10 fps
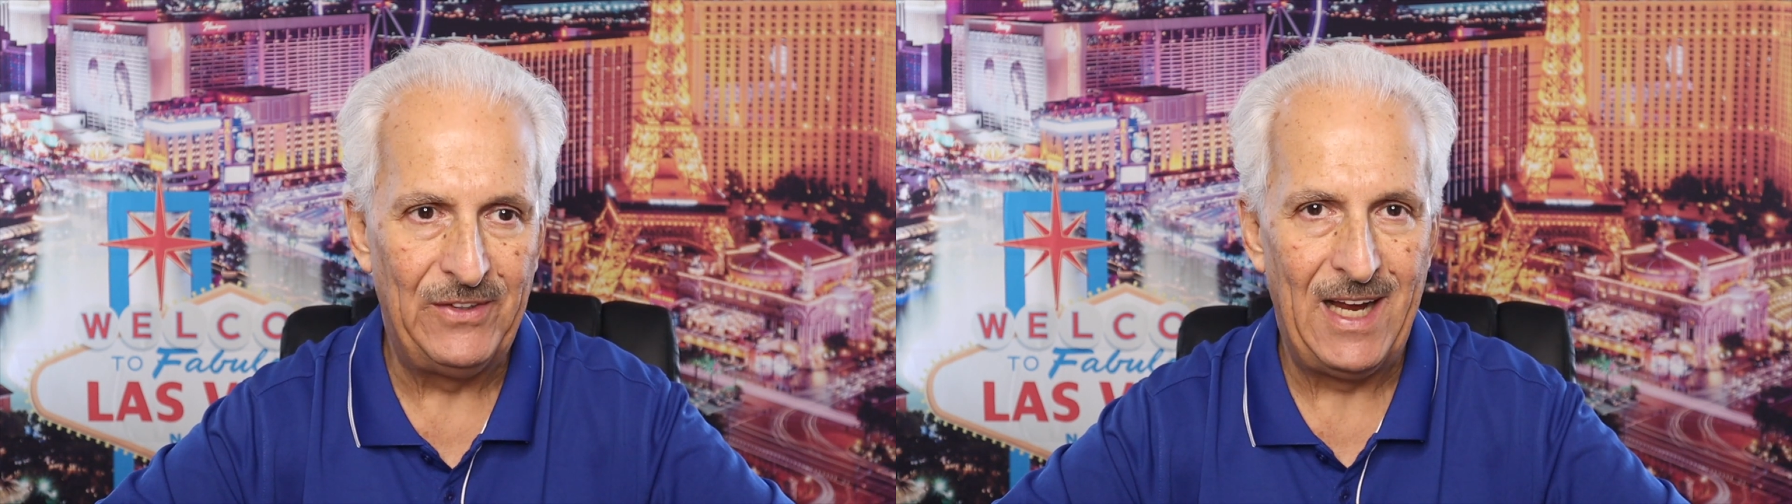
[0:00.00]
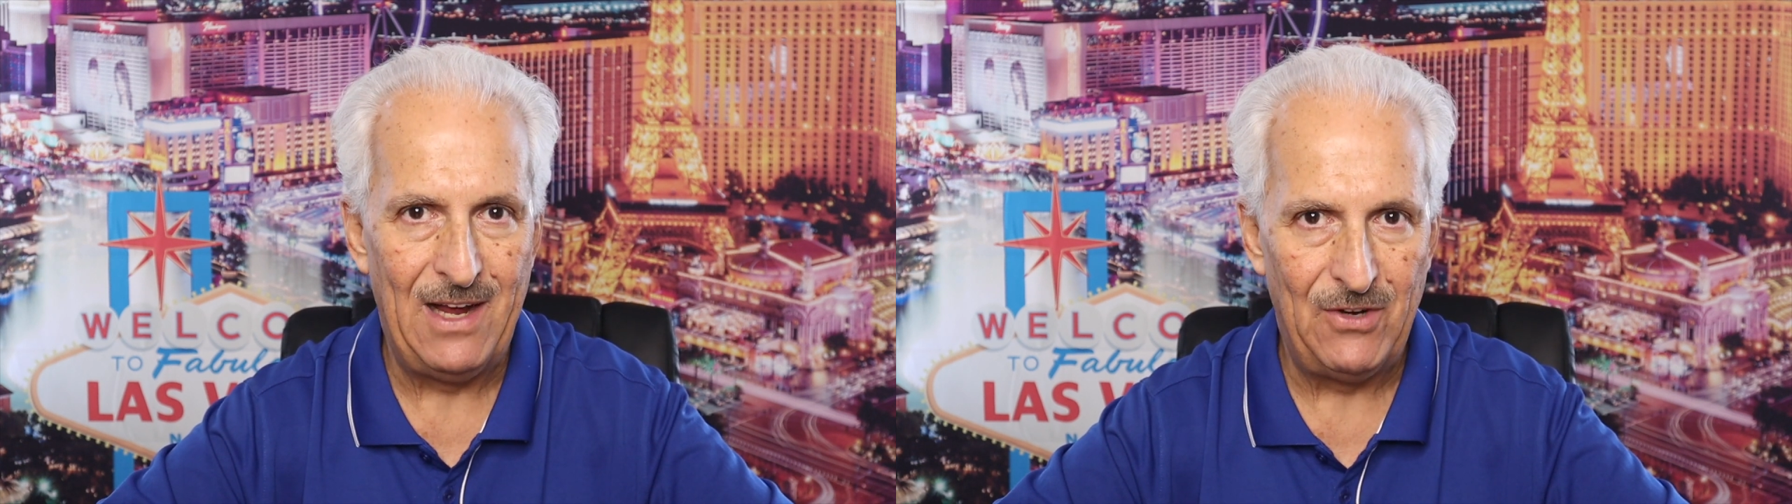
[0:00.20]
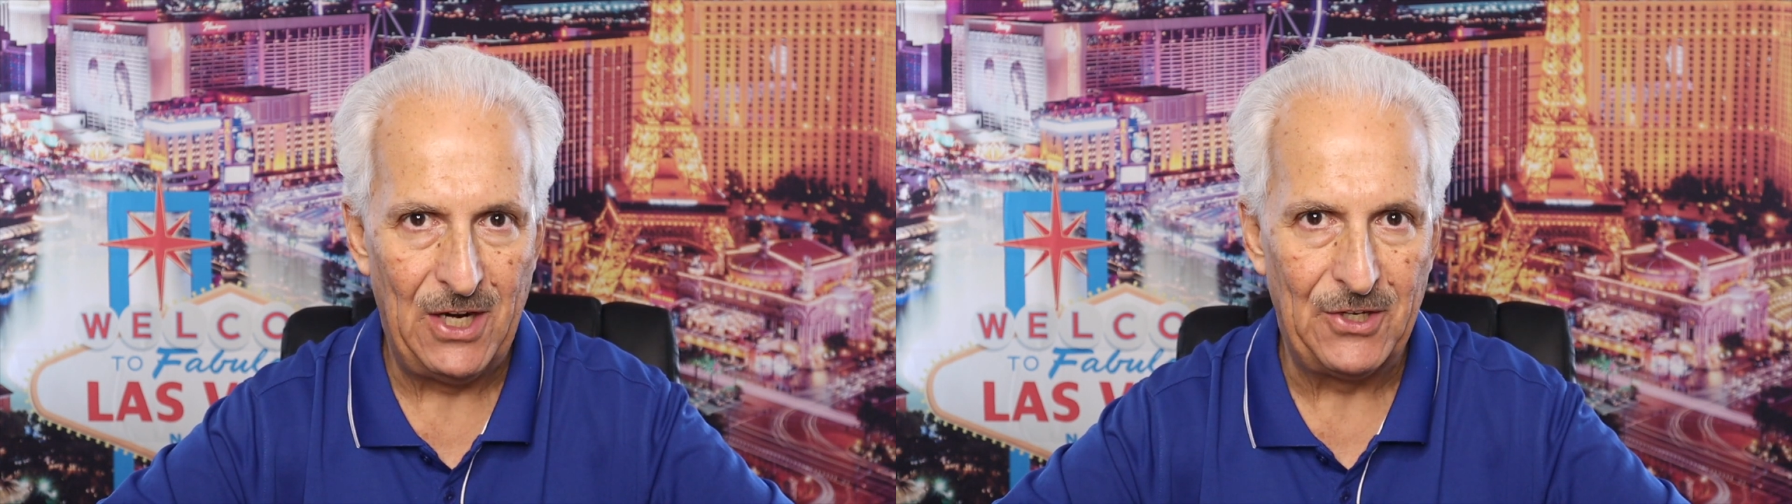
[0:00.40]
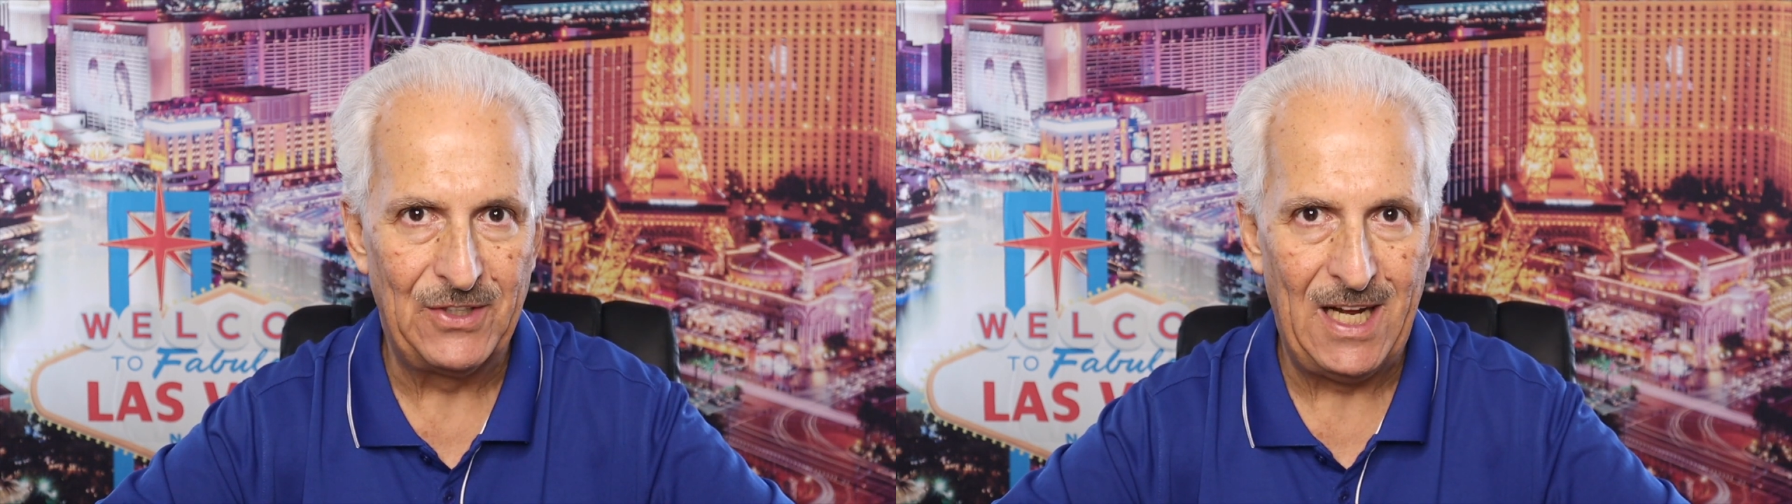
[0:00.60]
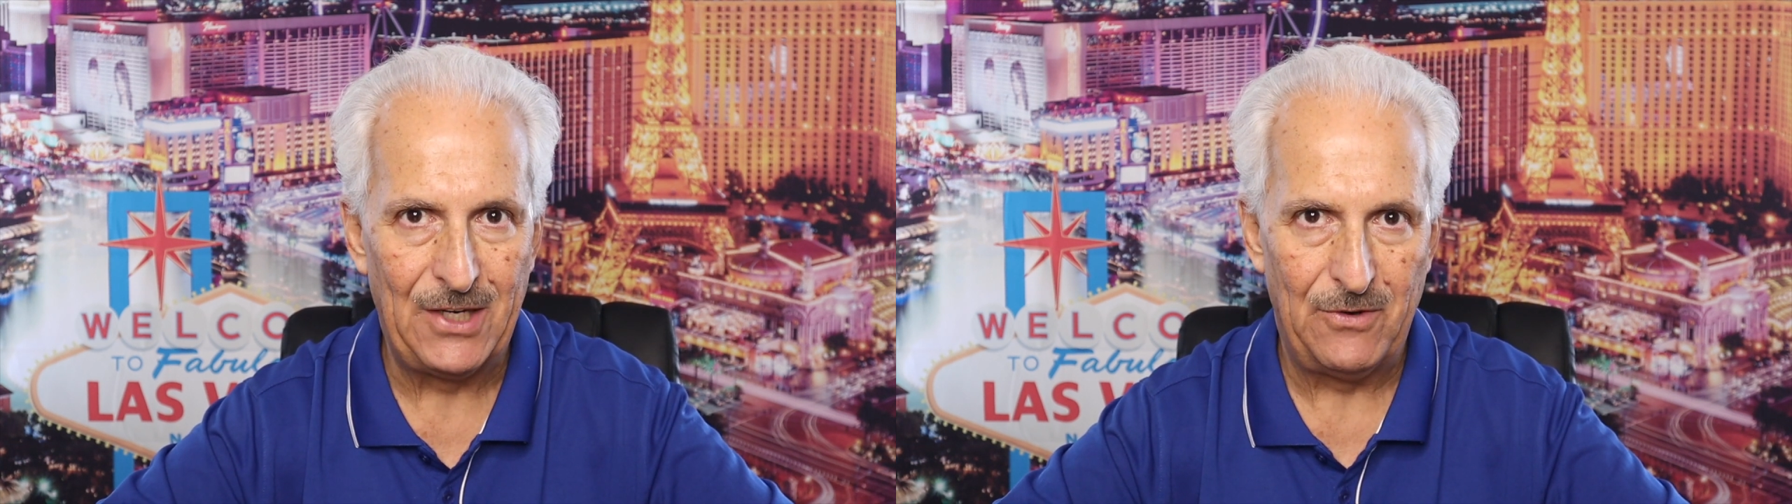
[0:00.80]
to have
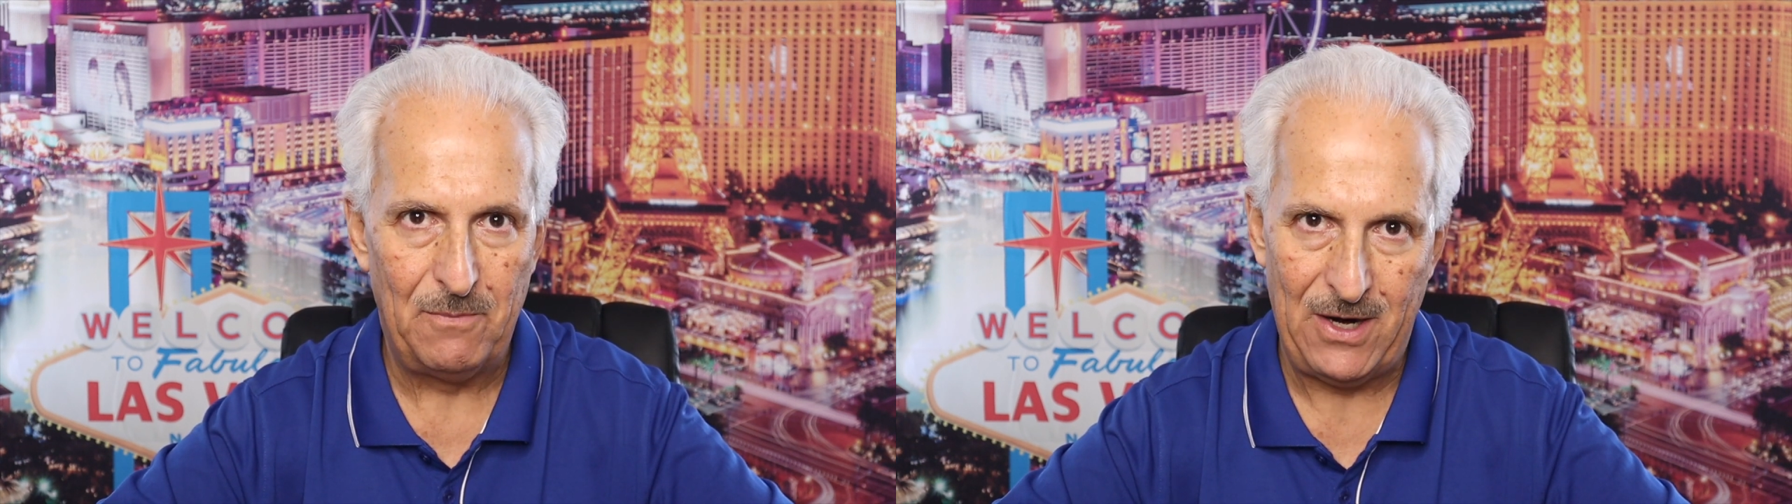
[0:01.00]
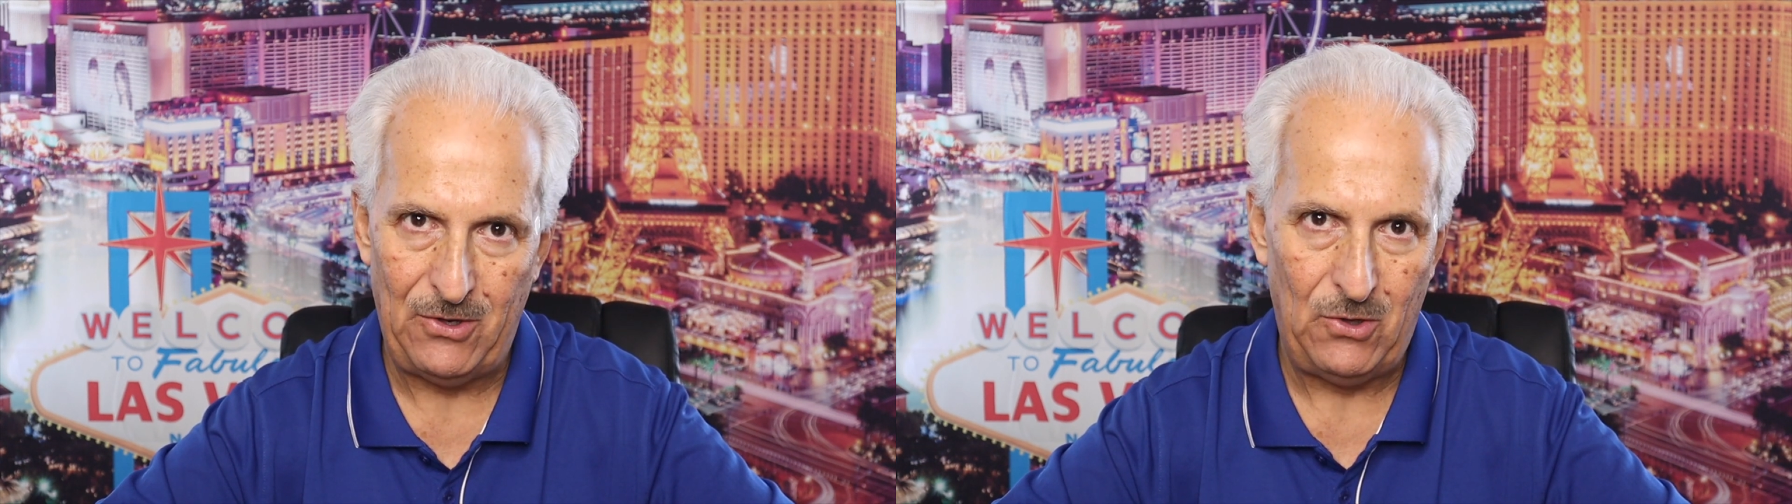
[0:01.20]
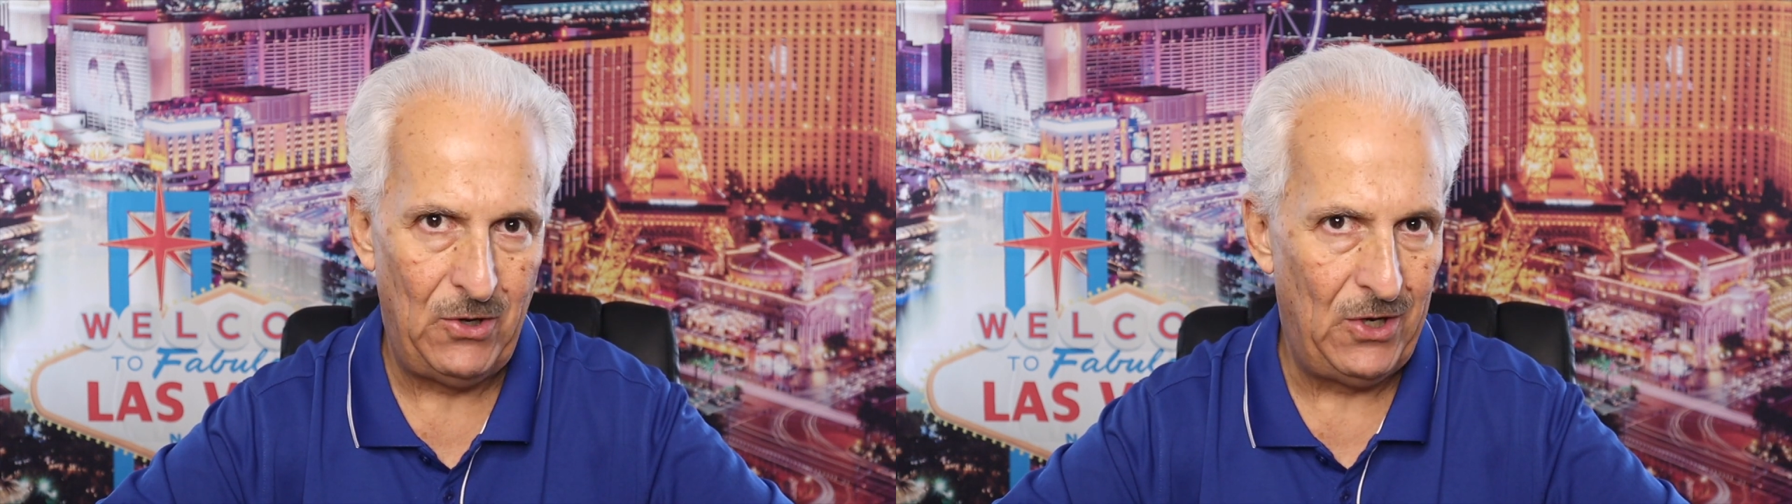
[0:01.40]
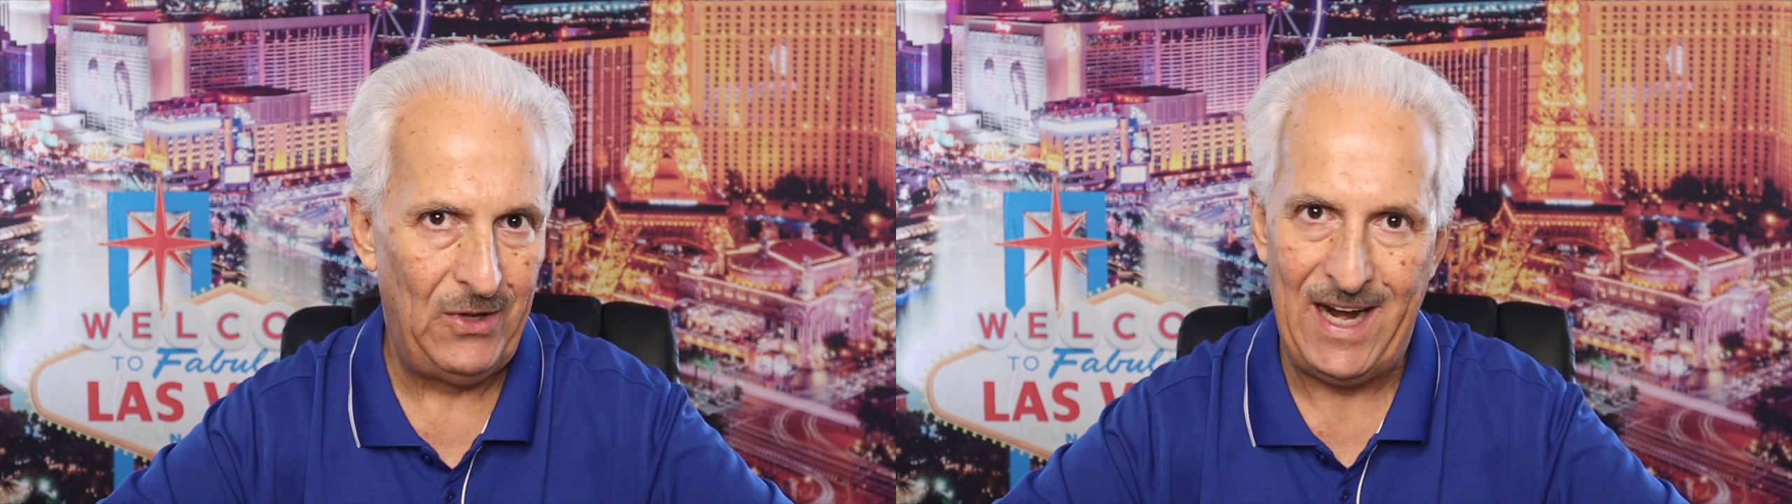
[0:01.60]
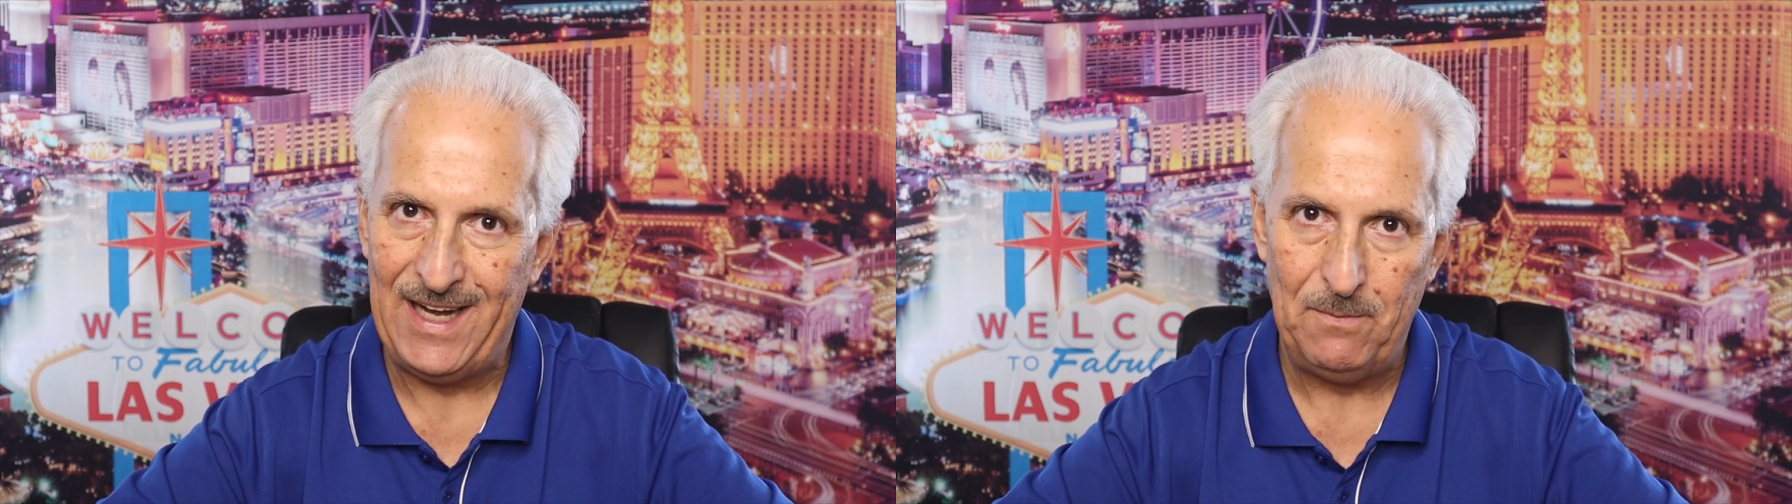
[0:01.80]
$100 a barrel
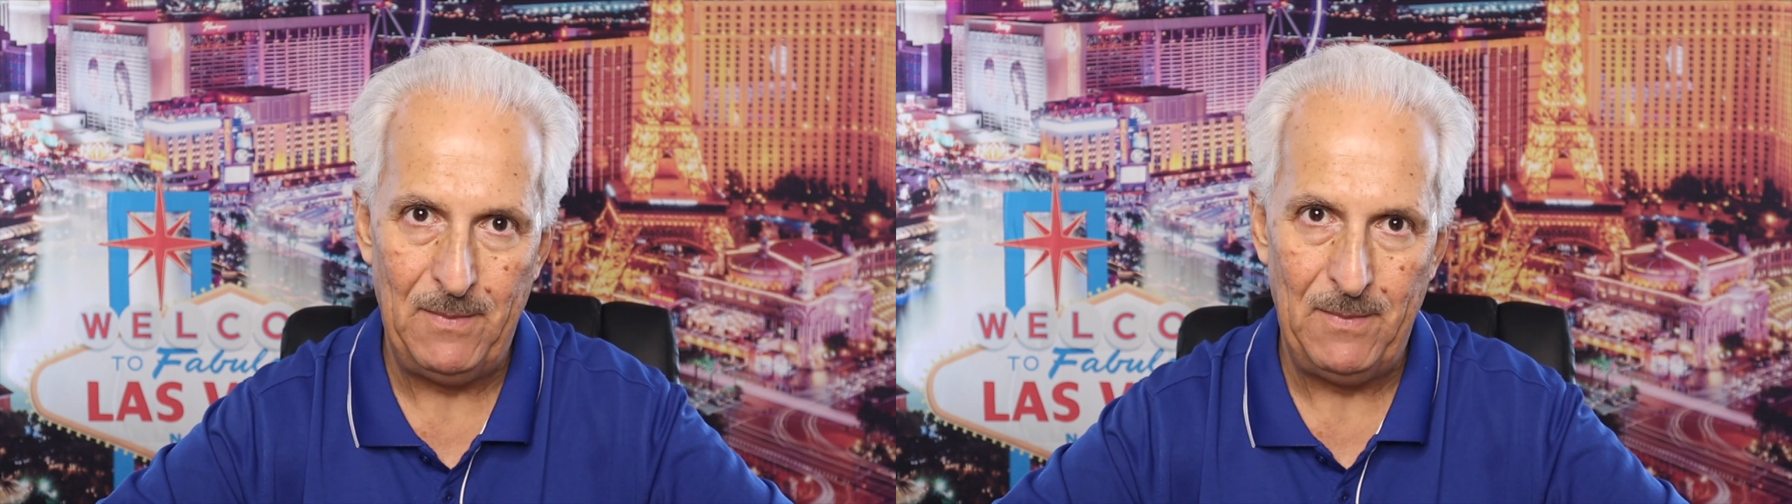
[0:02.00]
oil any